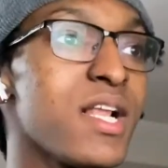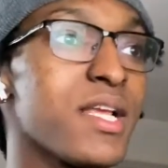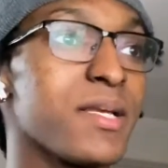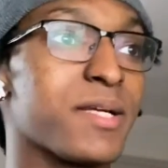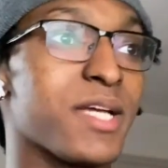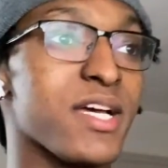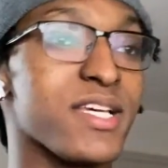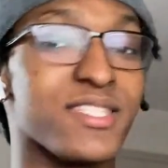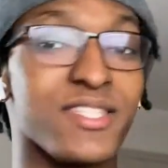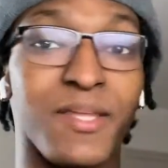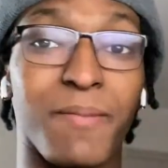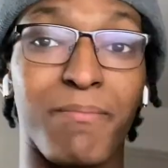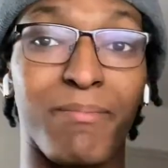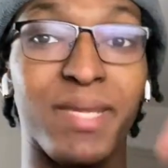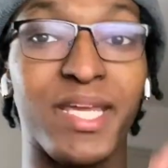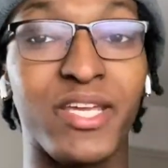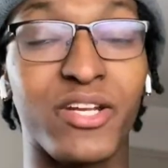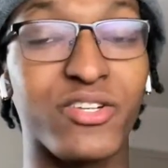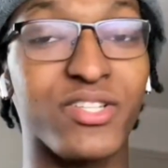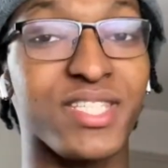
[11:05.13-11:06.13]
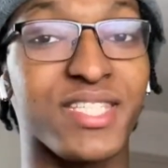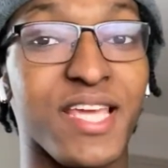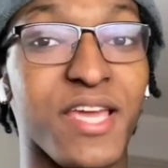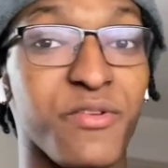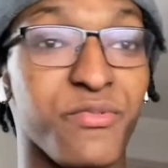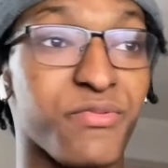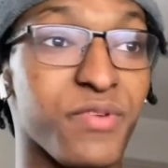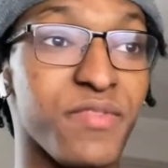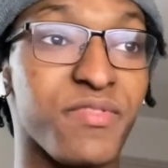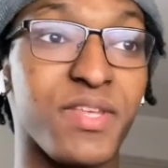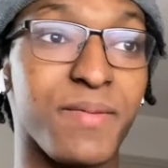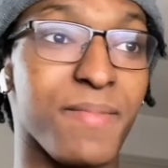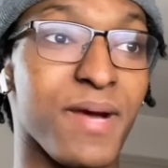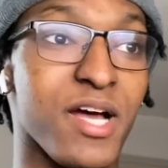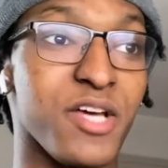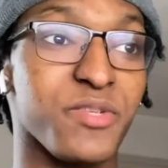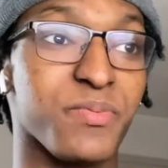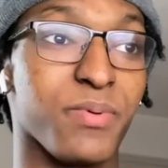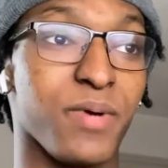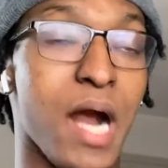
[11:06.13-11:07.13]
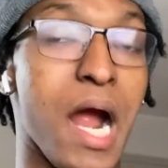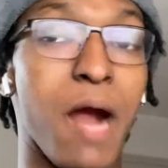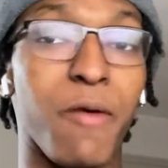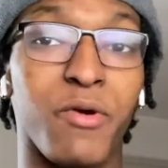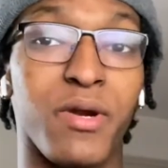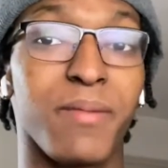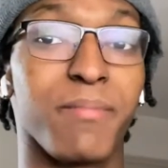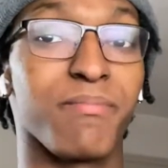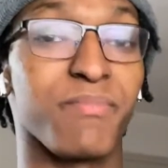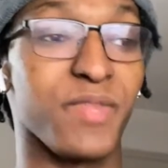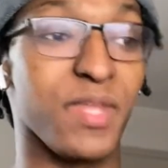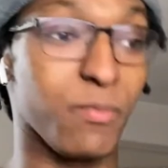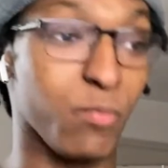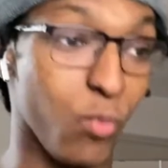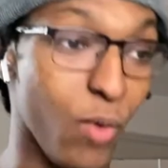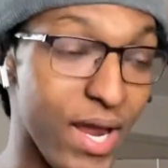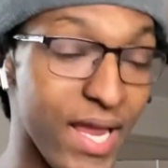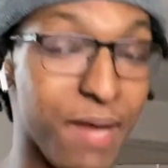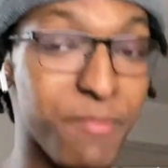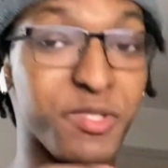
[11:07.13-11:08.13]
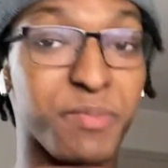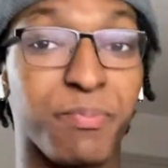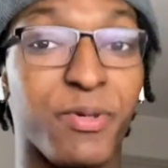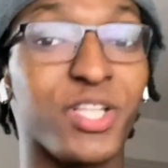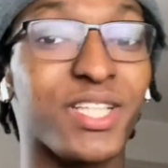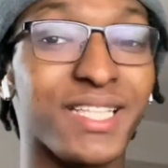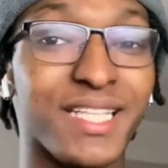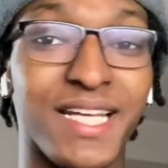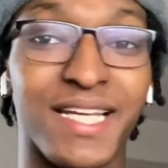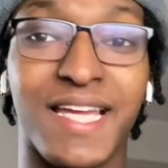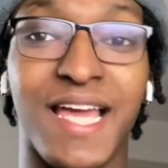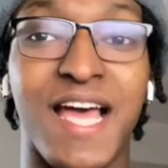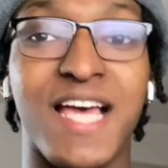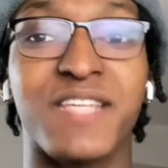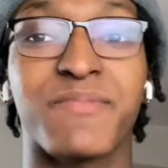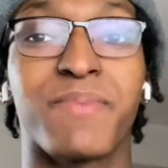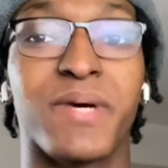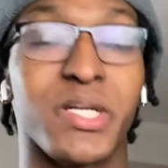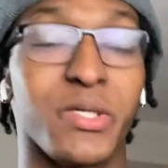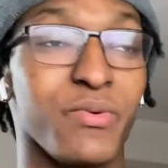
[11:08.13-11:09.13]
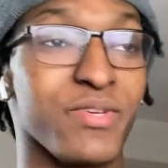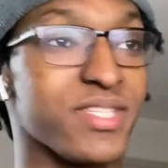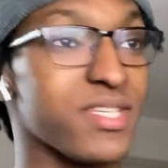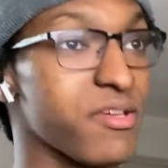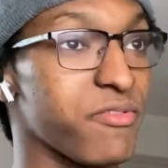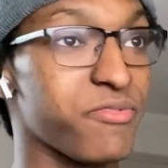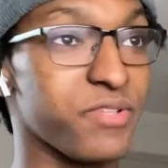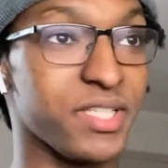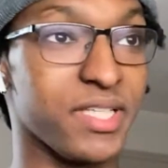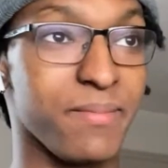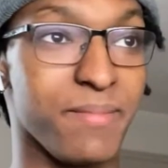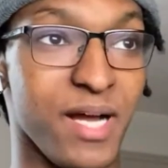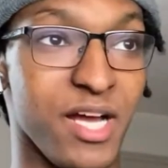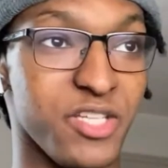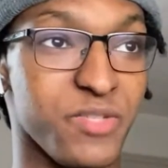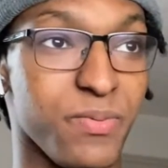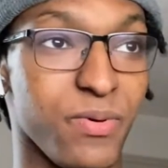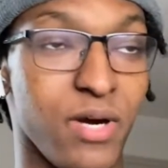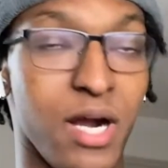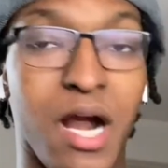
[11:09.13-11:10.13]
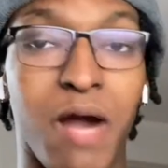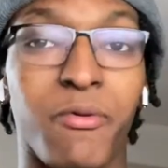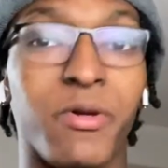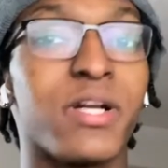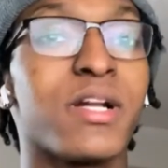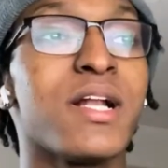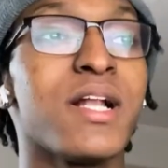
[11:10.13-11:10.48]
Because the meter said 50 miles per hour. And the way I was pushing the gas pedal, it said 50 miles per hour.